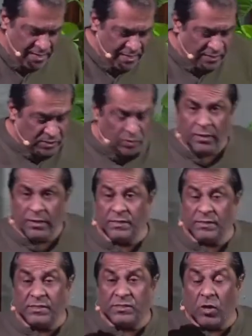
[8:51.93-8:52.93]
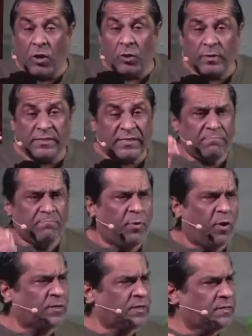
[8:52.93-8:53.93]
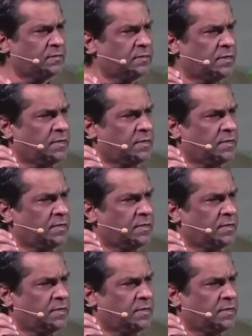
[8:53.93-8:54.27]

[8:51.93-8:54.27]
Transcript: So it's always important